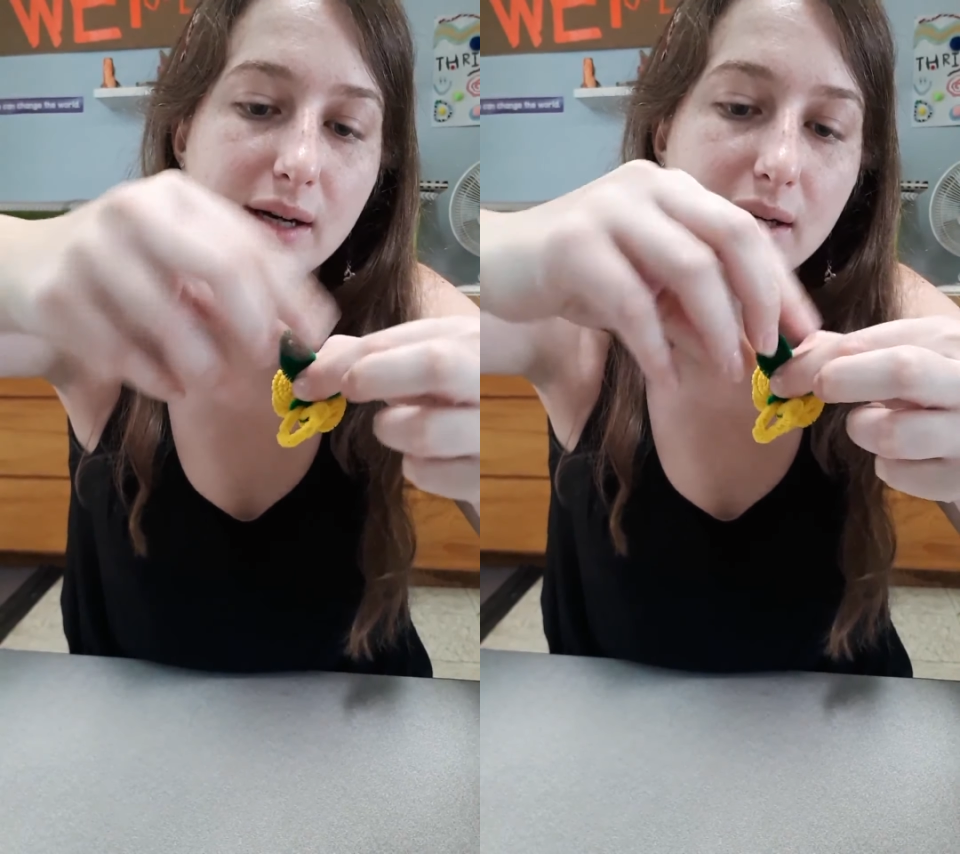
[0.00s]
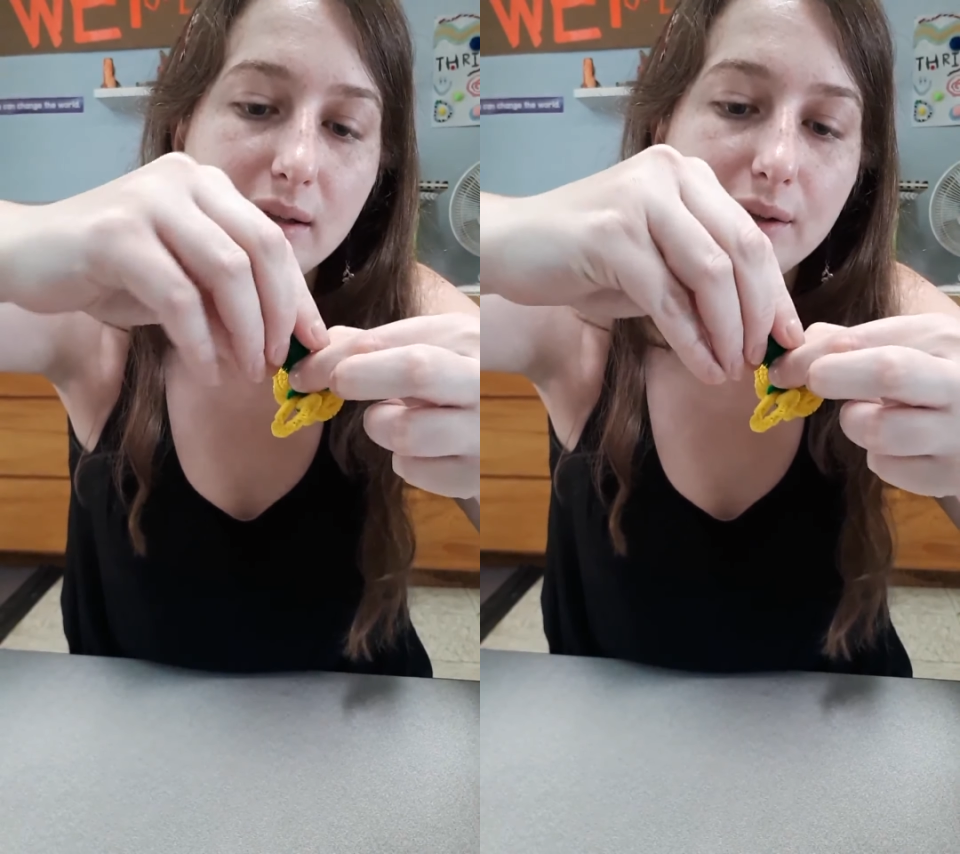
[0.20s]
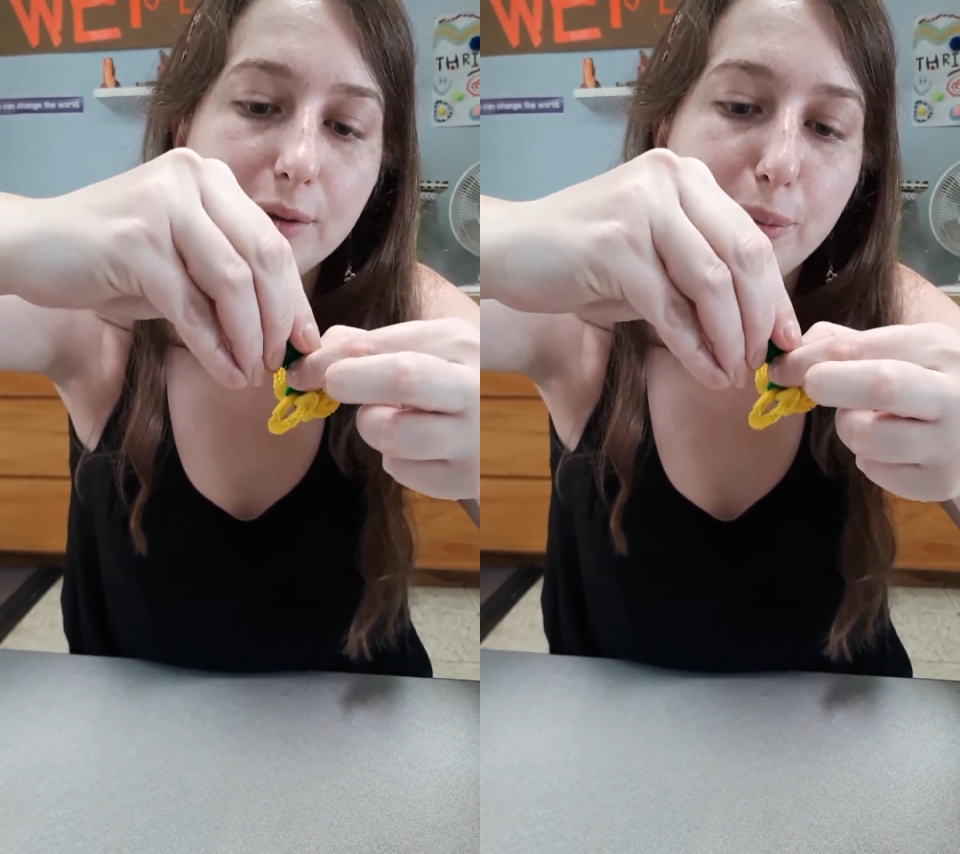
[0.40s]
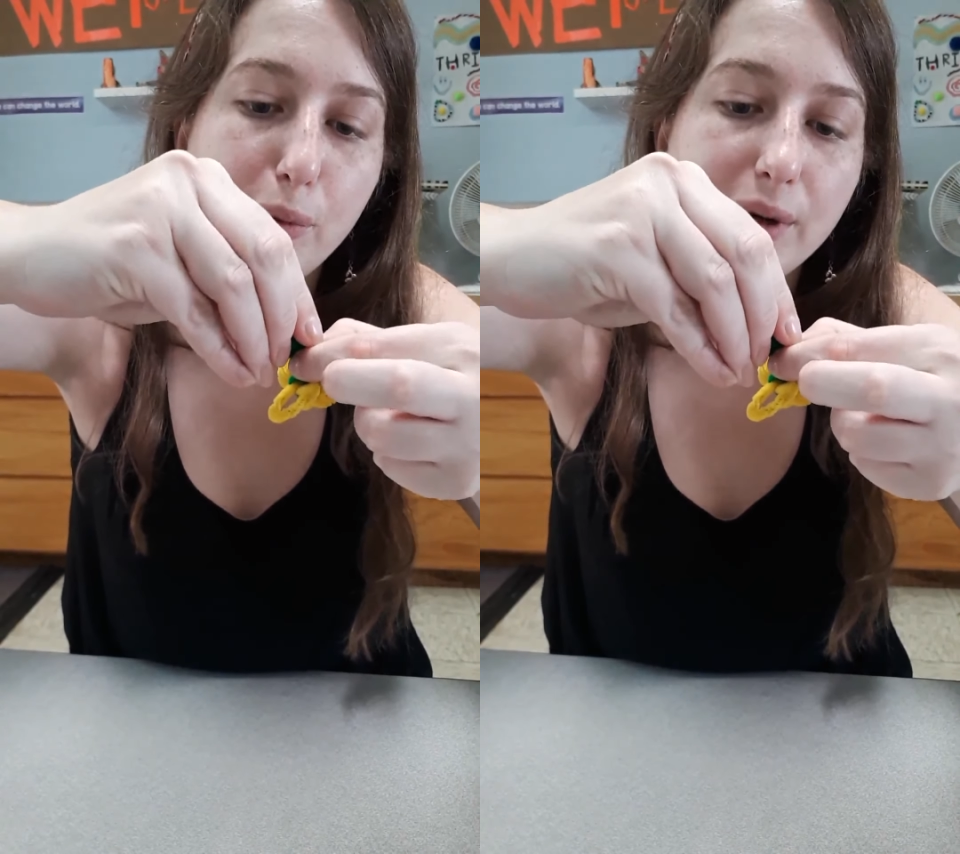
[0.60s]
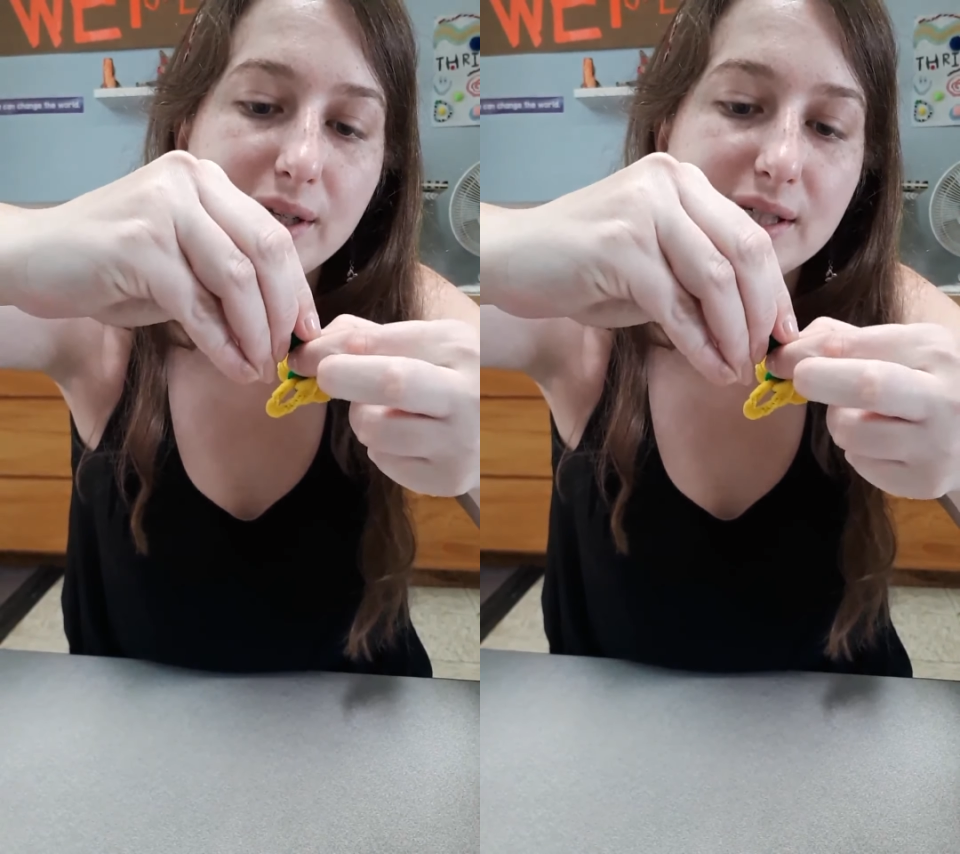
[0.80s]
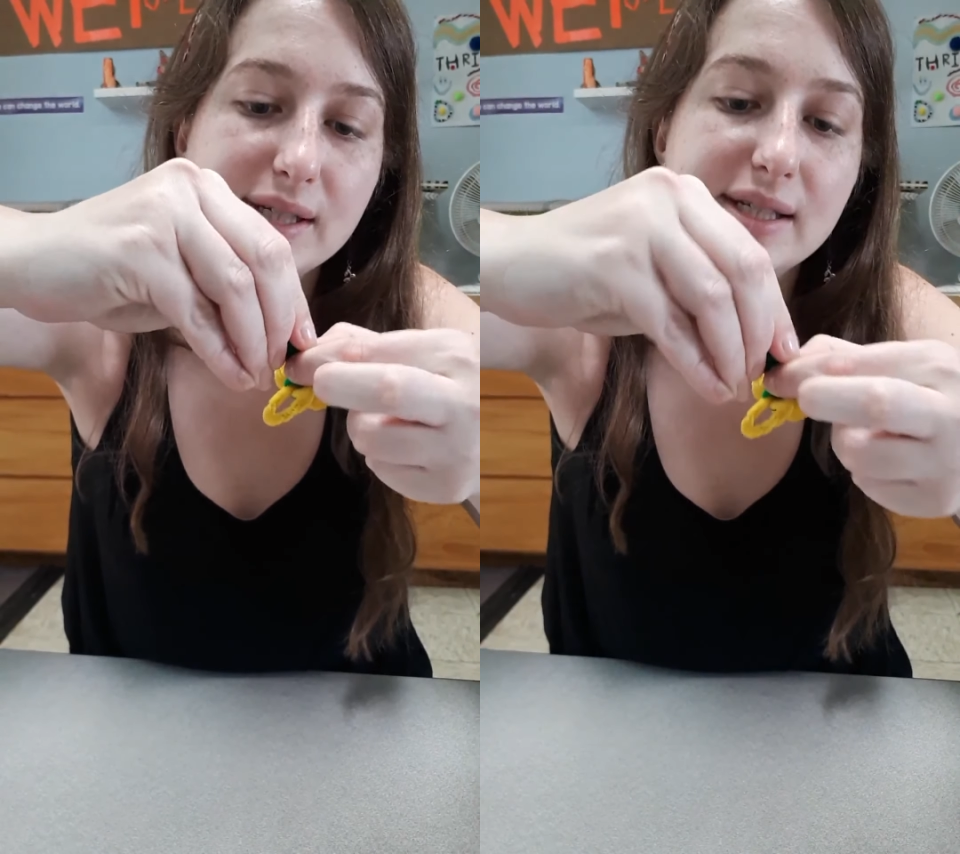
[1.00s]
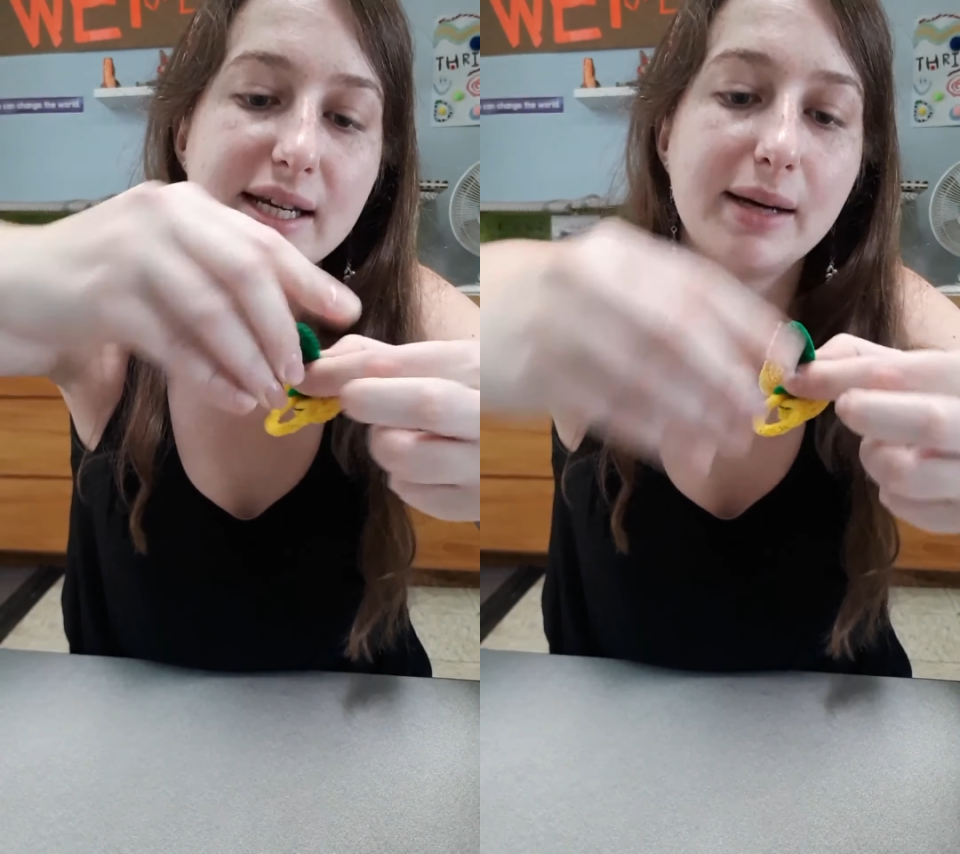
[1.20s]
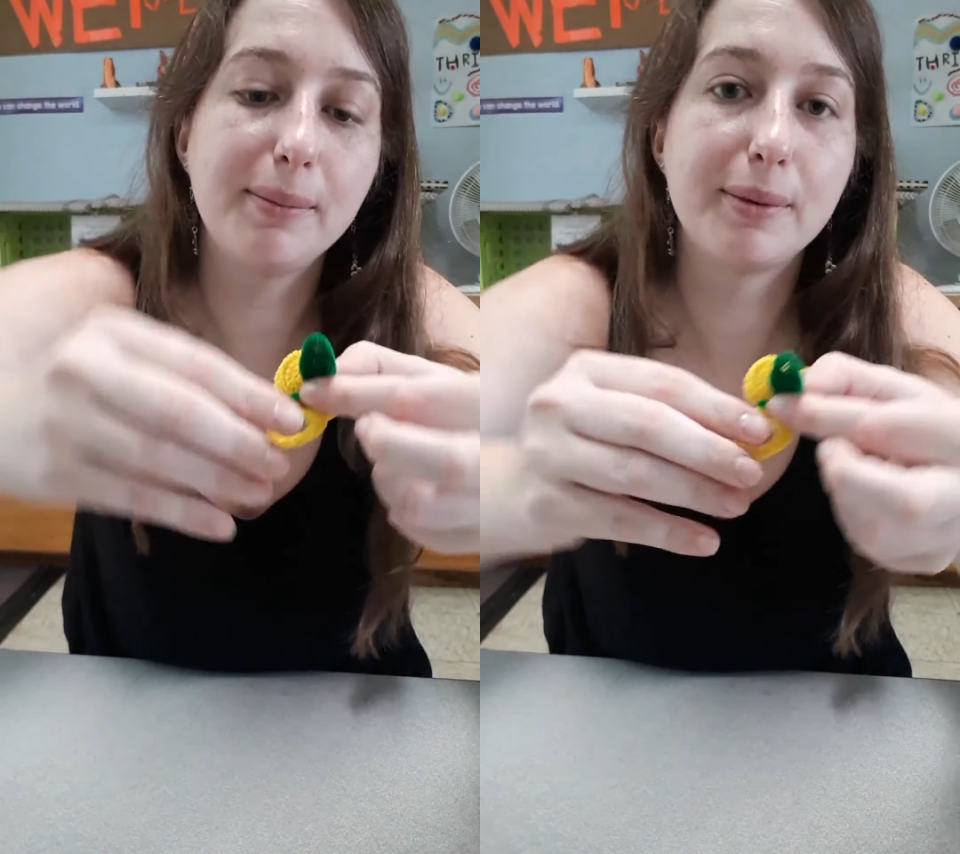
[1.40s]
a little pointed
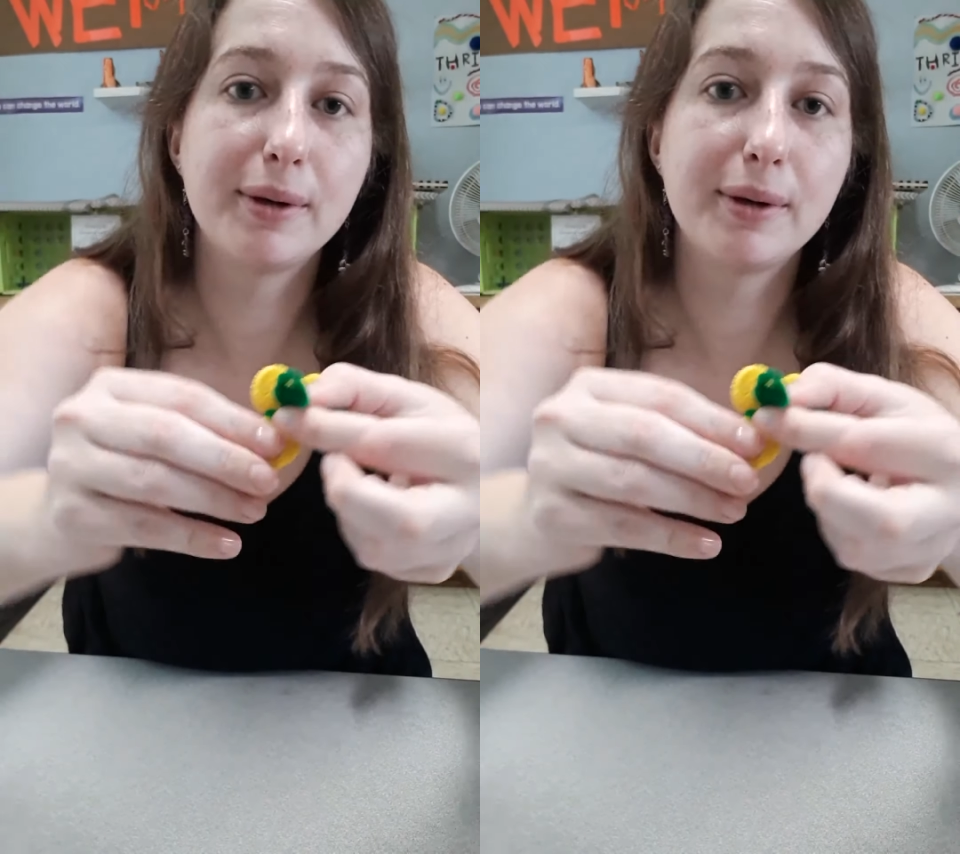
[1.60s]
tip